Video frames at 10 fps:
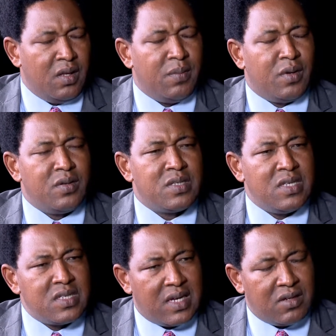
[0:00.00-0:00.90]
Because
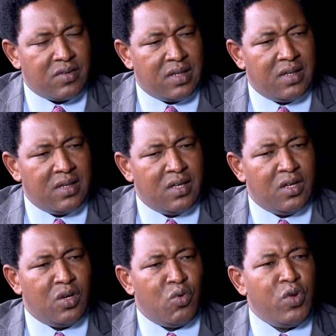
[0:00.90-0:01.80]
this country,
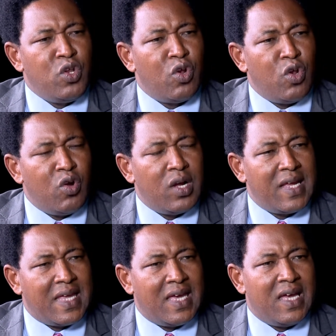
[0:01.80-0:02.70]
we no longer
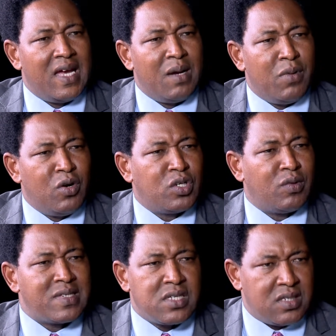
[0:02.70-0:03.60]
care about our
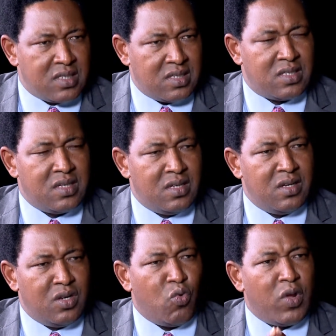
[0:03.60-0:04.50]
citizens.
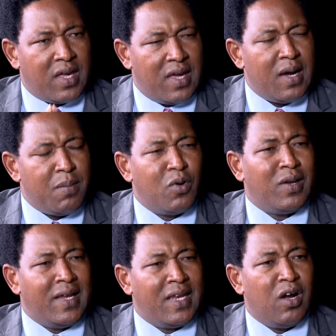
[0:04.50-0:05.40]
We care about
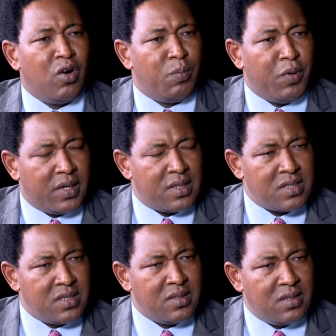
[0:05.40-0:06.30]
lining our own
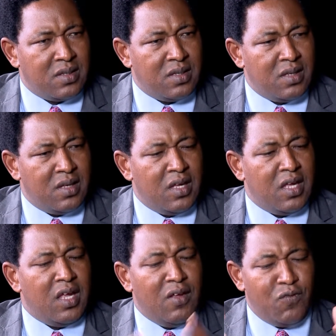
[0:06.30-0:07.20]
pockets.
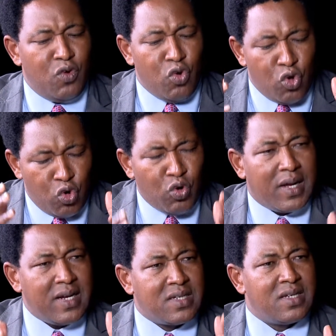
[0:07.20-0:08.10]
If you look
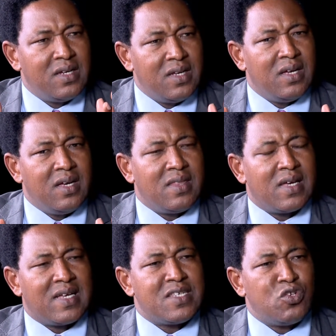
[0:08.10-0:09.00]
at the
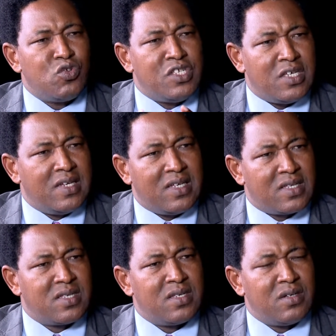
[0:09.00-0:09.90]

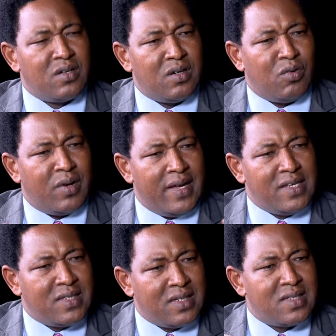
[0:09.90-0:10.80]
carcinogenics or
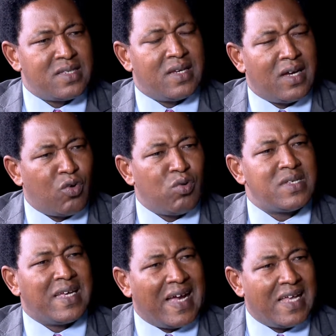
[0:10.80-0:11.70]
agents that are
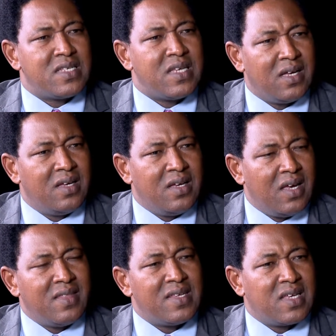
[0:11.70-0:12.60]
causing cancer
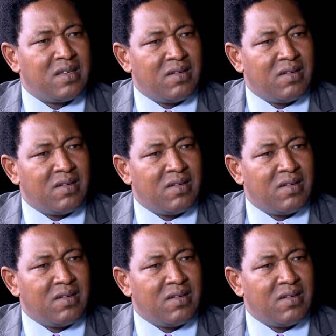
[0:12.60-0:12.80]
in this country,